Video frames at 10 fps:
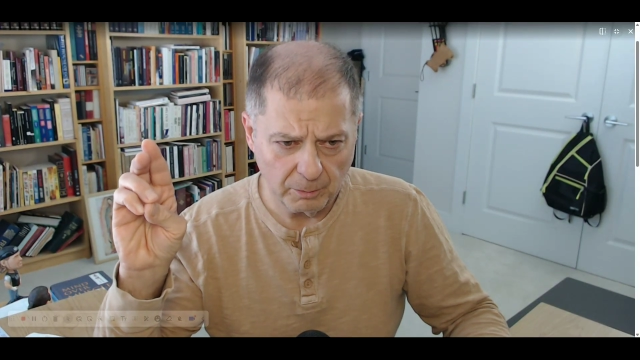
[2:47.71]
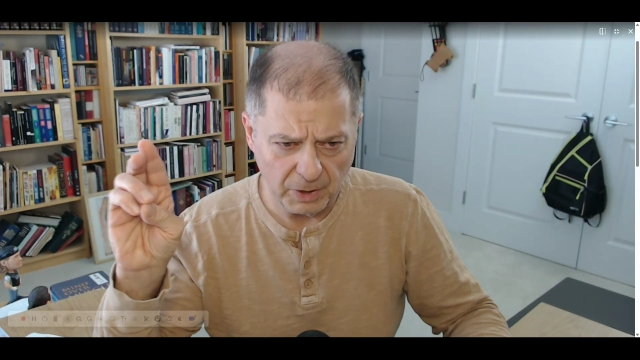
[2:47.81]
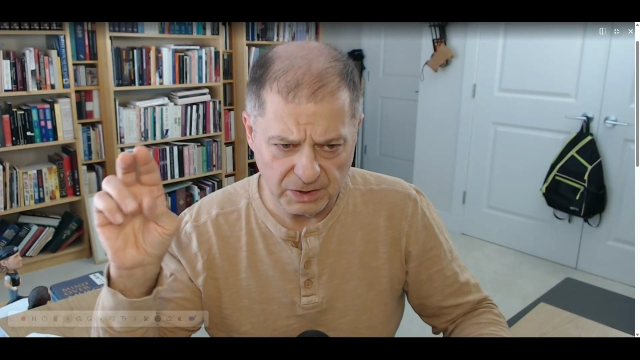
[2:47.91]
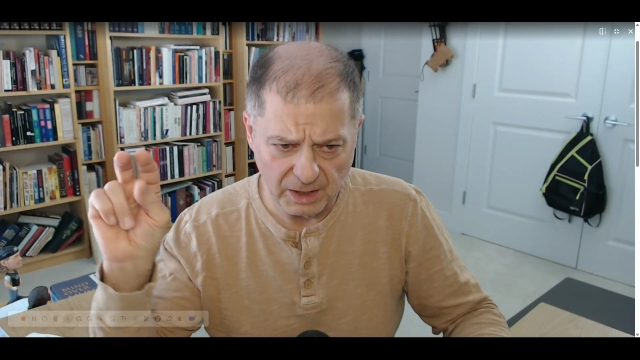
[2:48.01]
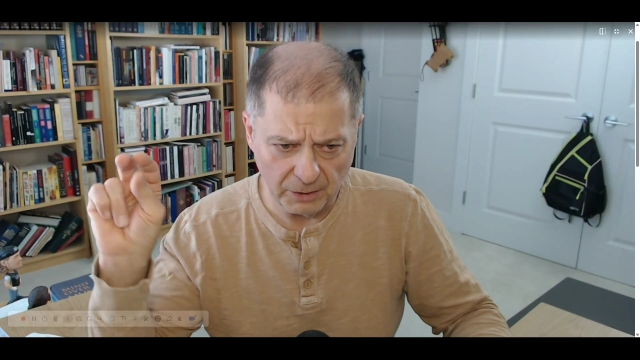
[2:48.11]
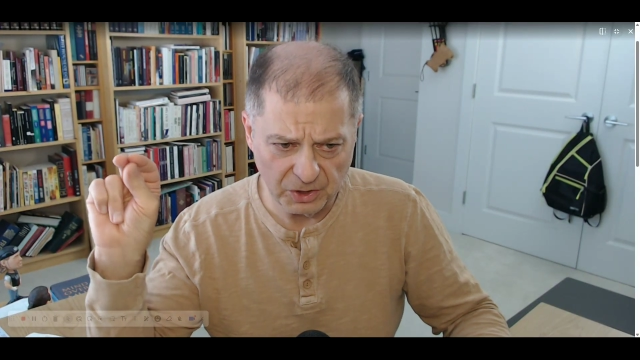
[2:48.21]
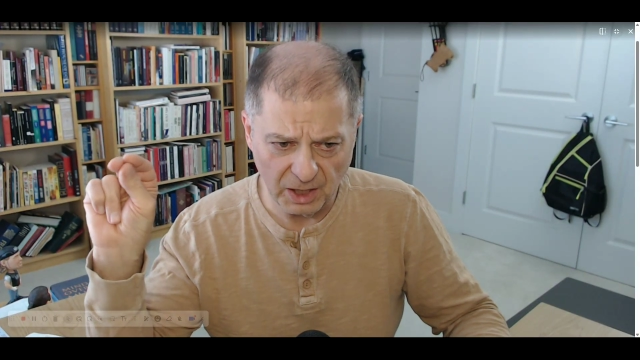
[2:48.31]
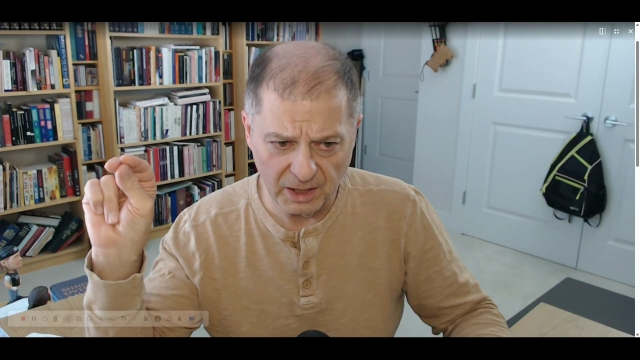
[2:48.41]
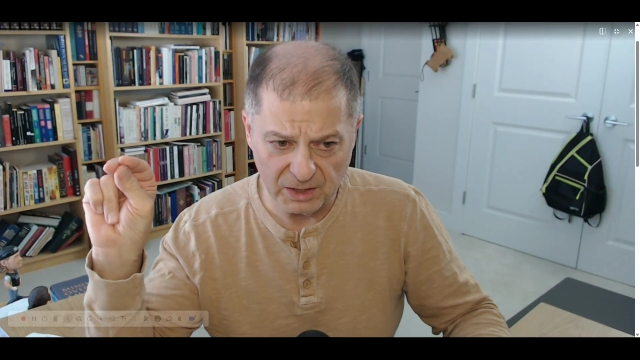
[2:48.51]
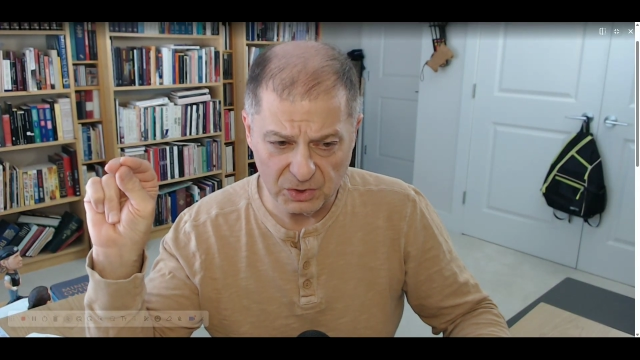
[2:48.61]
But now you're
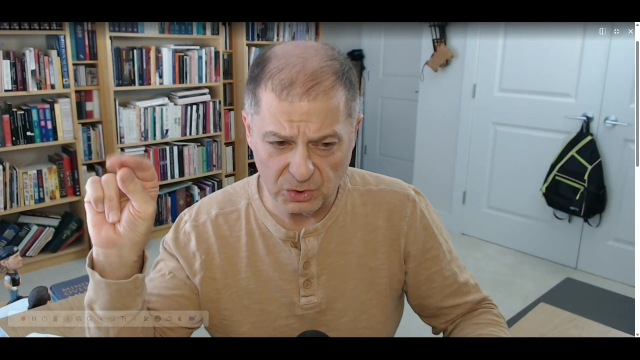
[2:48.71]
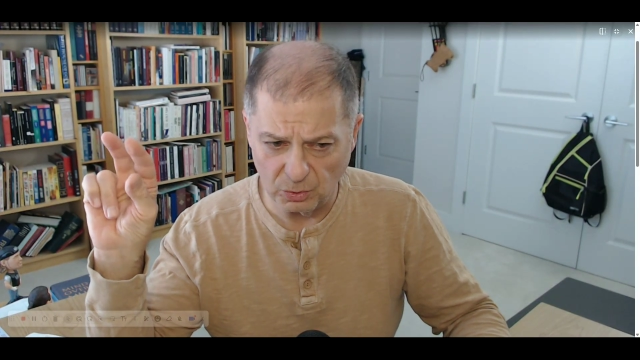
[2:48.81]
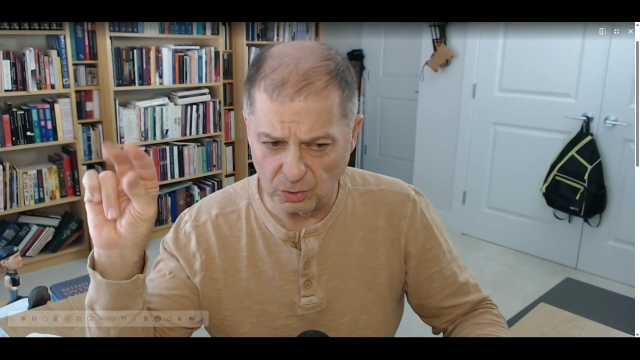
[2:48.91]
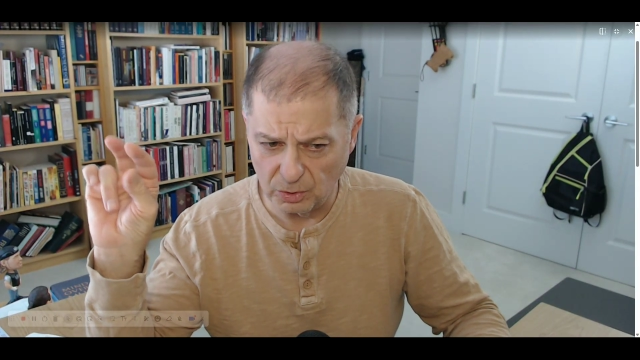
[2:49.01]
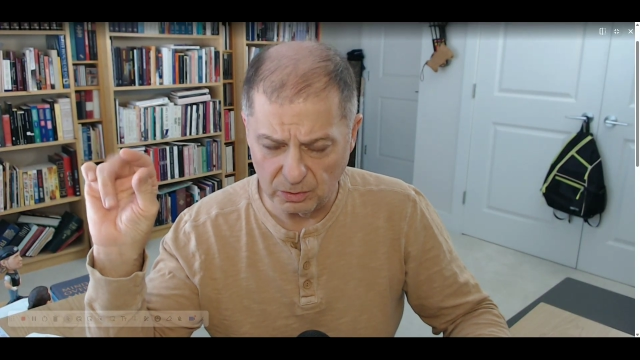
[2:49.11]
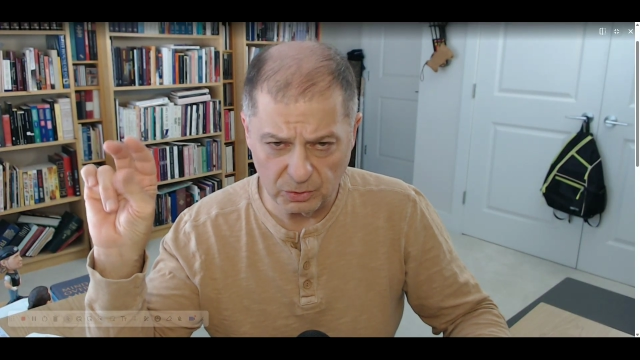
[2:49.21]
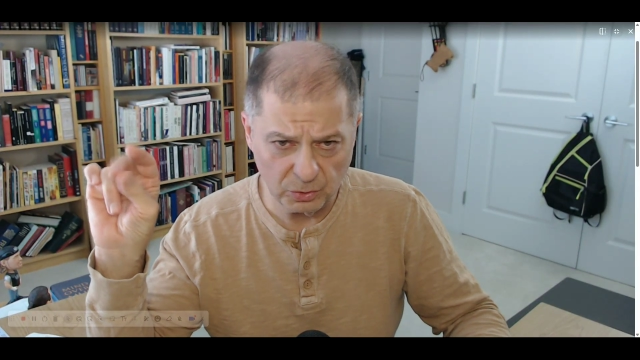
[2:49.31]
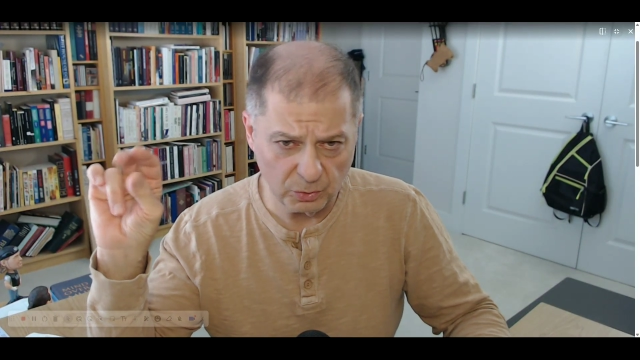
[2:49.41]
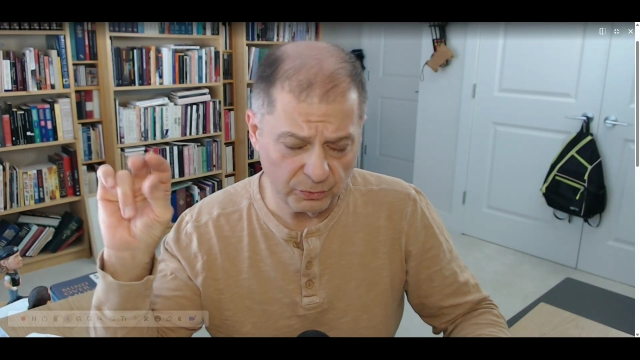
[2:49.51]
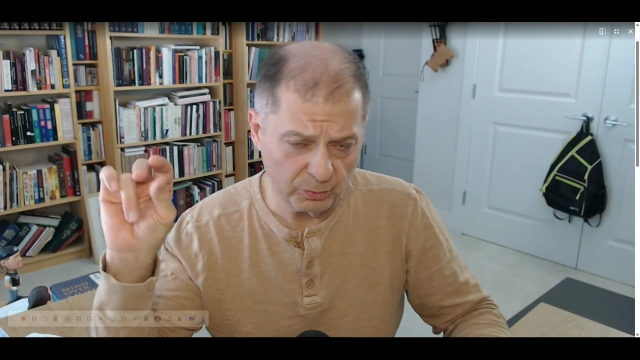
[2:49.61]
telling us to
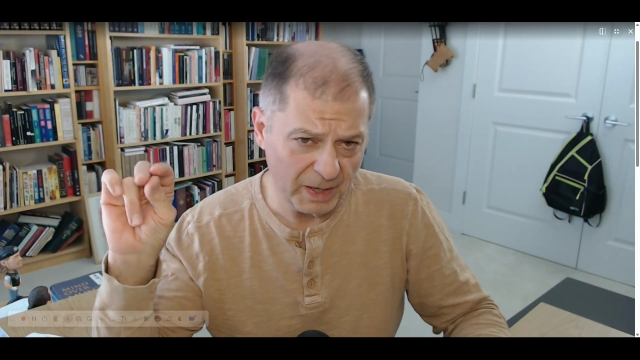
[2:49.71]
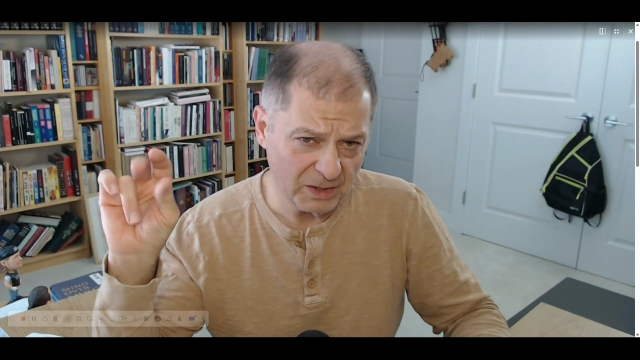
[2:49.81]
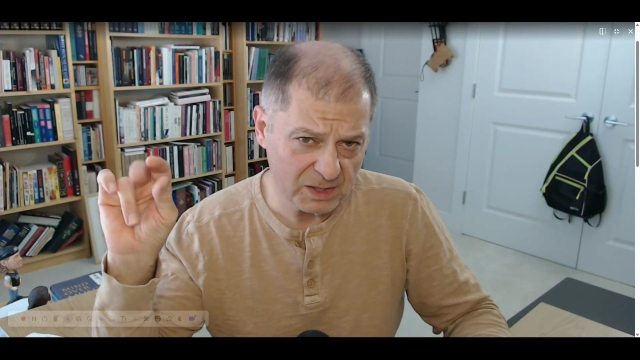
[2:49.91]
make